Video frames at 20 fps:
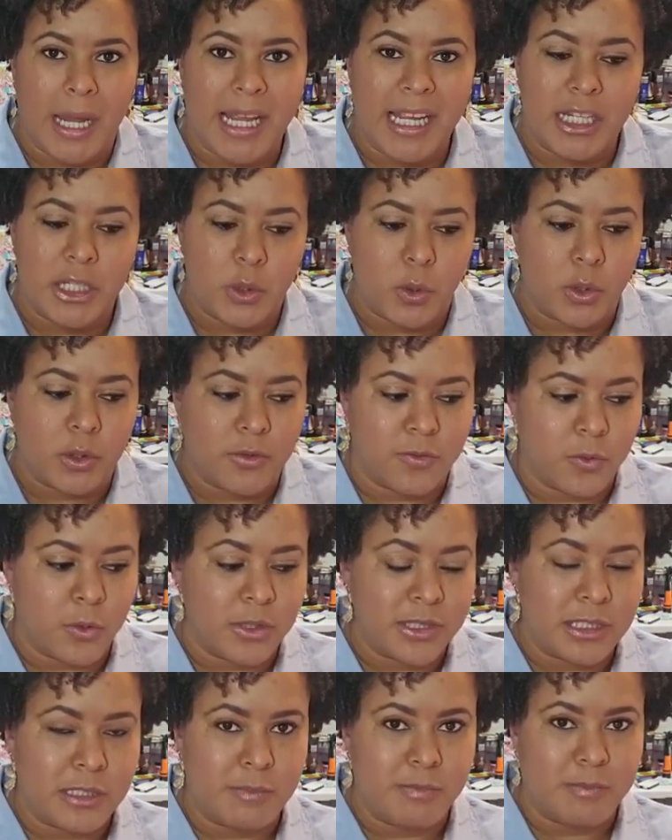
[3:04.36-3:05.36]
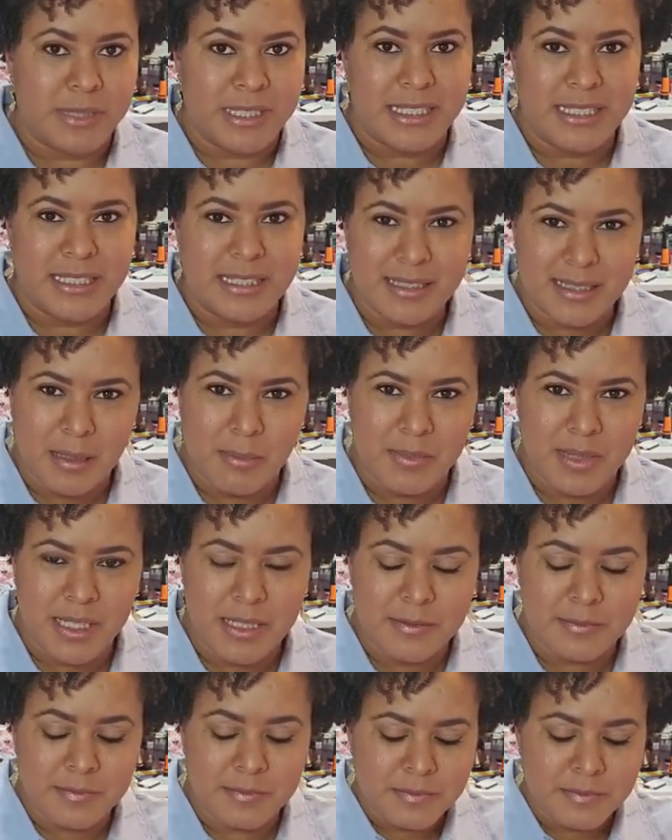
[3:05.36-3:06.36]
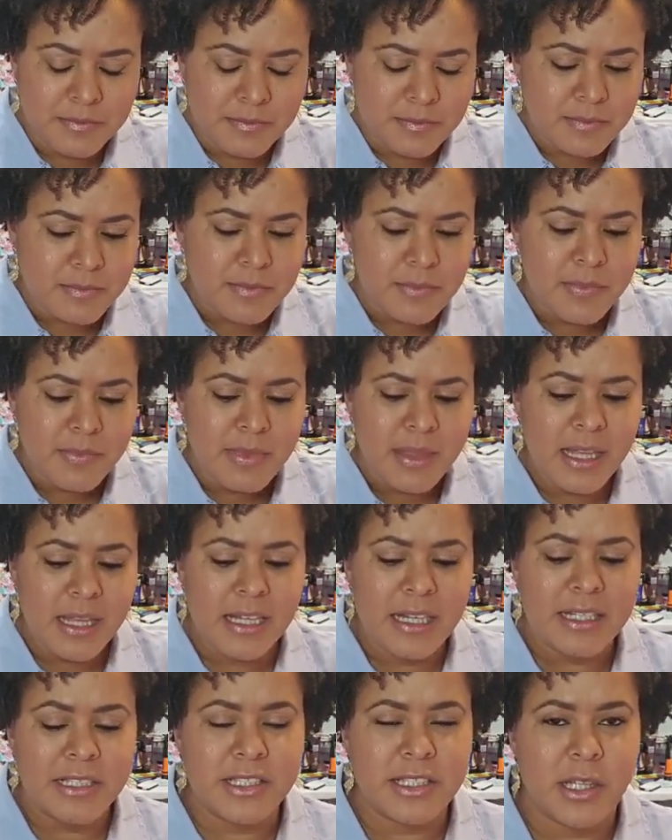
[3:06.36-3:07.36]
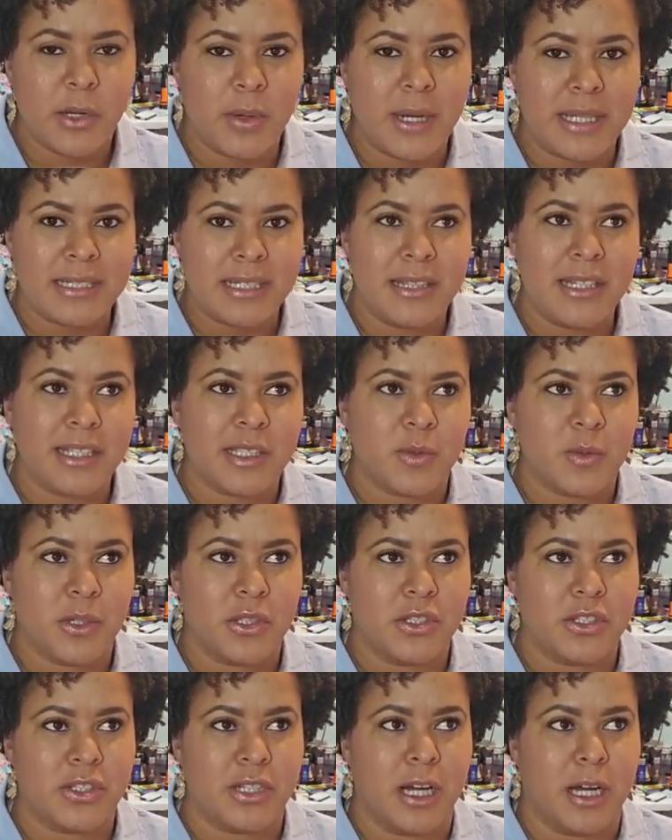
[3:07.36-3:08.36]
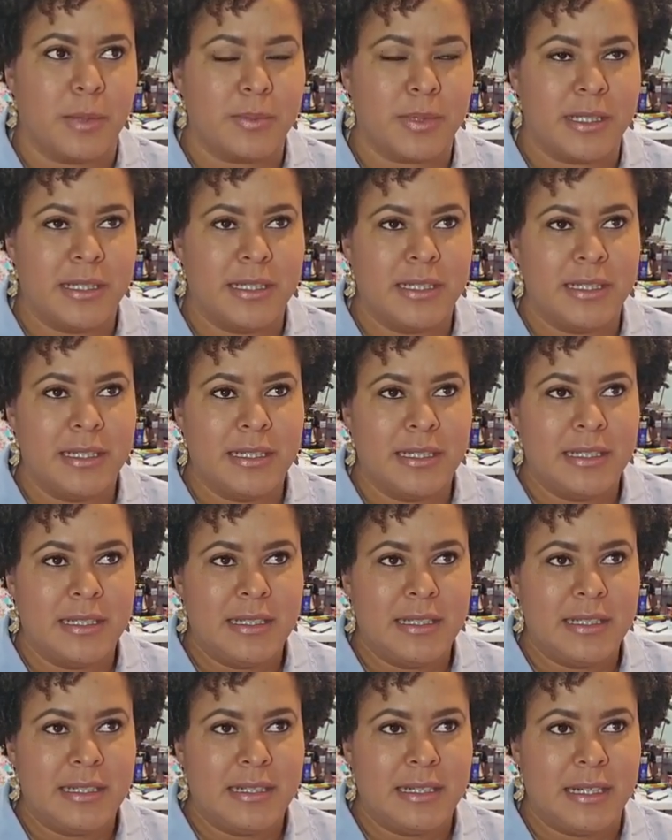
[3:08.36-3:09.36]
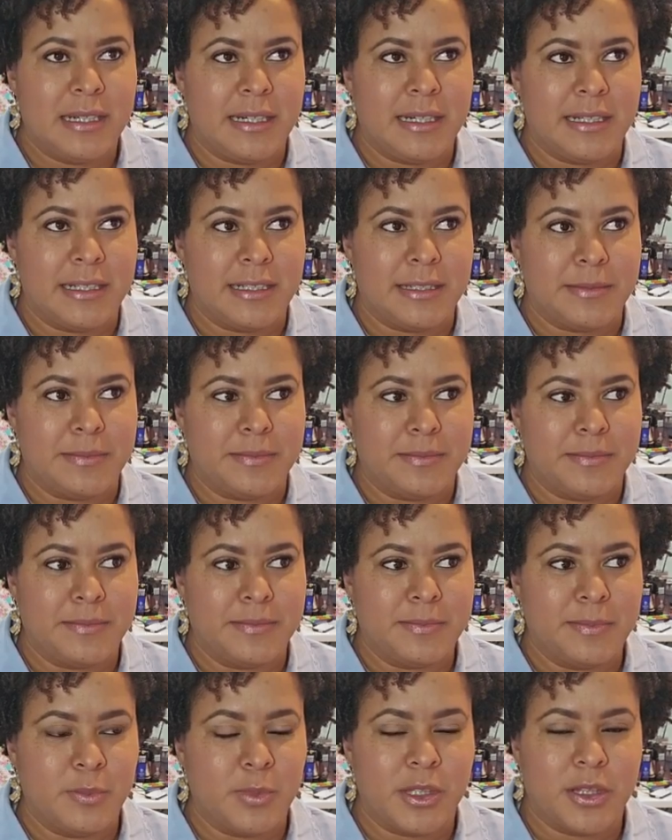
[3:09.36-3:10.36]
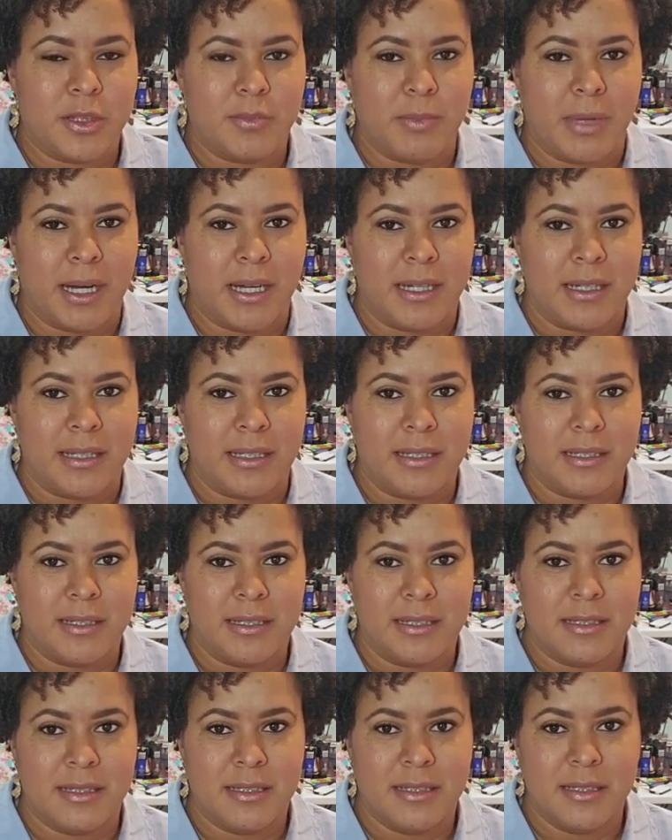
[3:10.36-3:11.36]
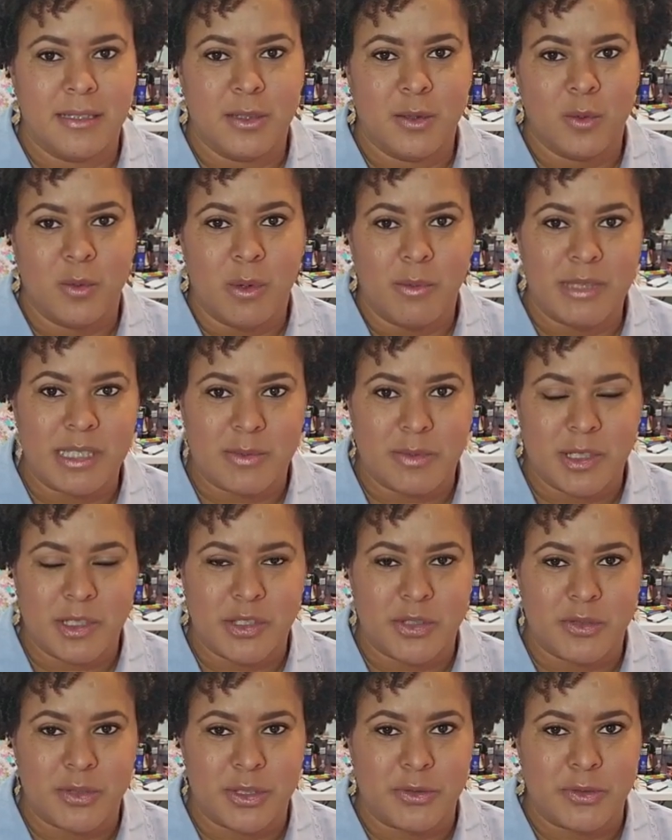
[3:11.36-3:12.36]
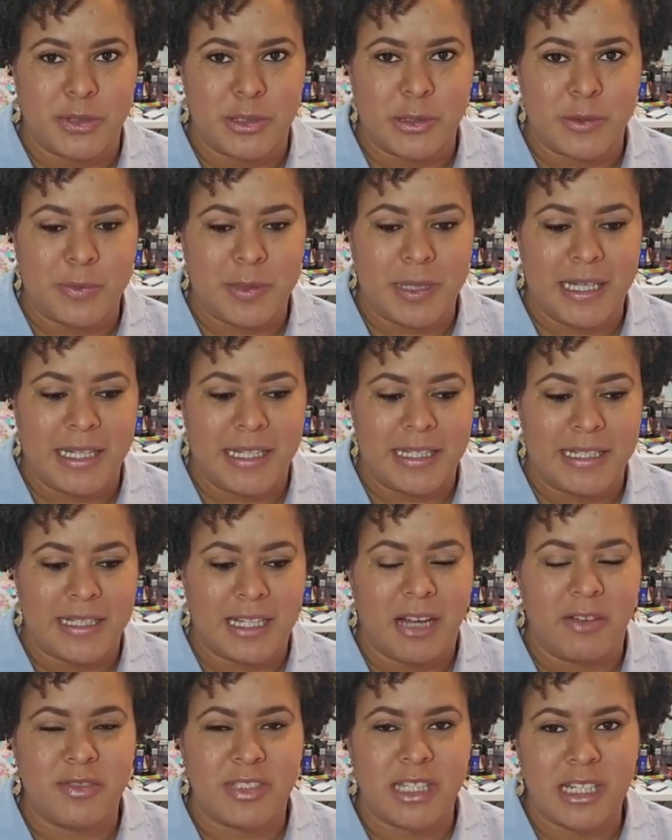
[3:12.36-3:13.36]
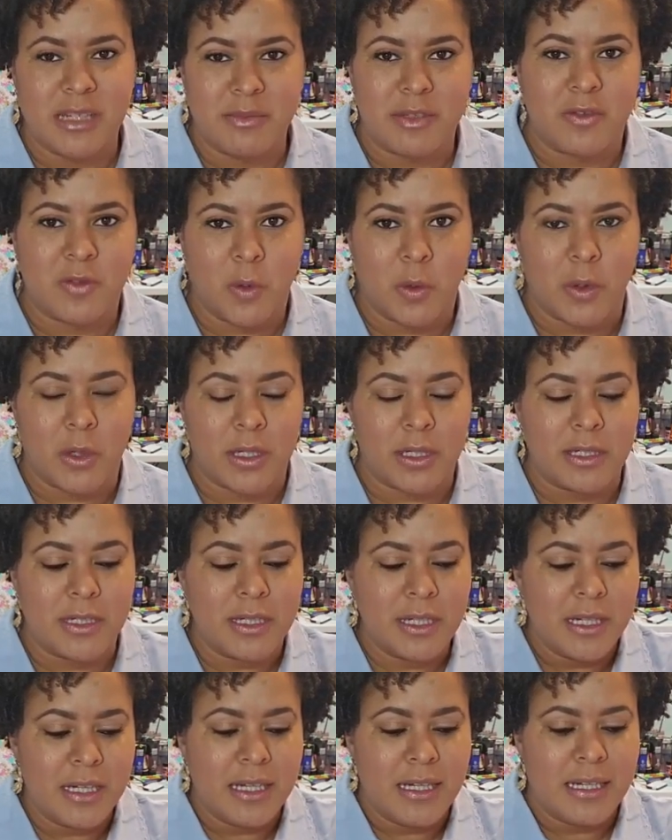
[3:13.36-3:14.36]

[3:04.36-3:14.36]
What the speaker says: way in order for it to be something. And so I did this workshop with my women's ministry group, and I've done it before.